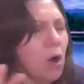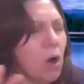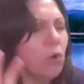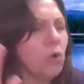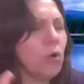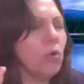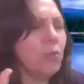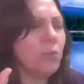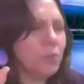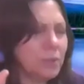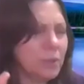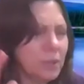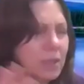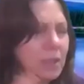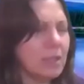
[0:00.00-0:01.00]
Oh,
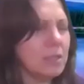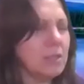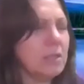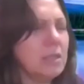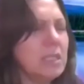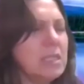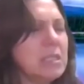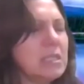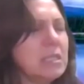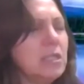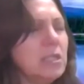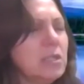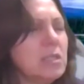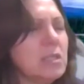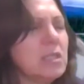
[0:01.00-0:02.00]
this
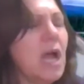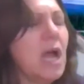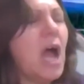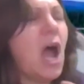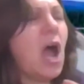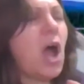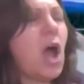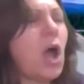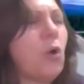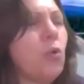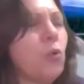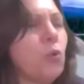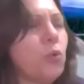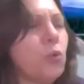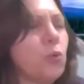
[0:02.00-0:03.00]
is
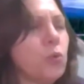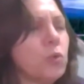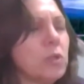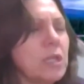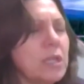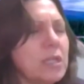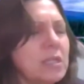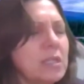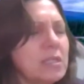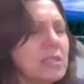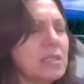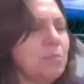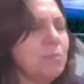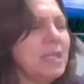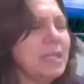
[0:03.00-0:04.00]
how they
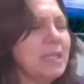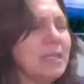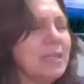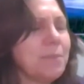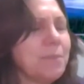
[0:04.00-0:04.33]
speak.